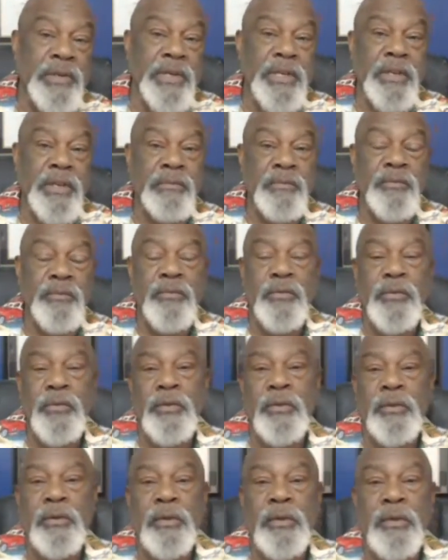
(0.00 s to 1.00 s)

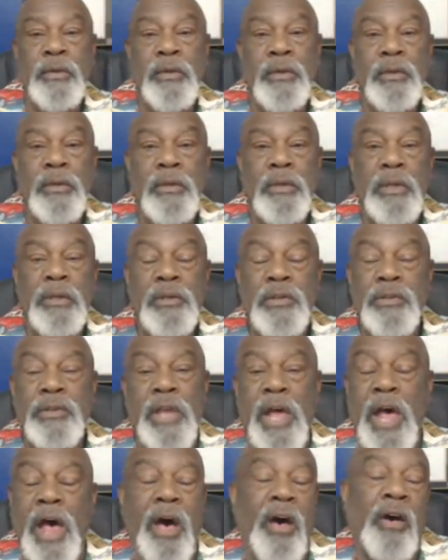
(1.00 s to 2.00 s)
I don't never
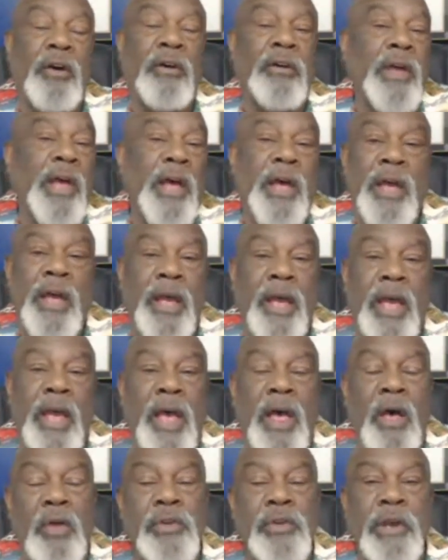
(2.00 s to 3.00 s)
have to be at a loss for
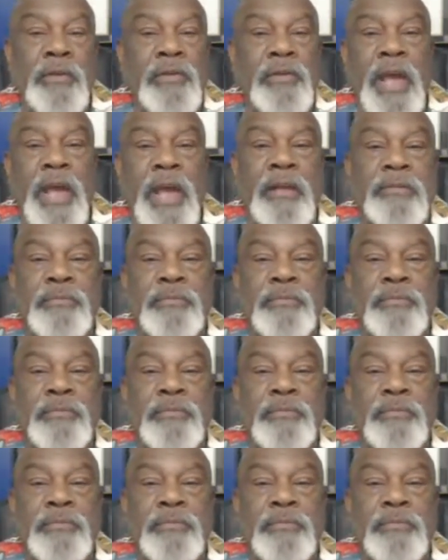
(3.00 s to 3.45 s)
words.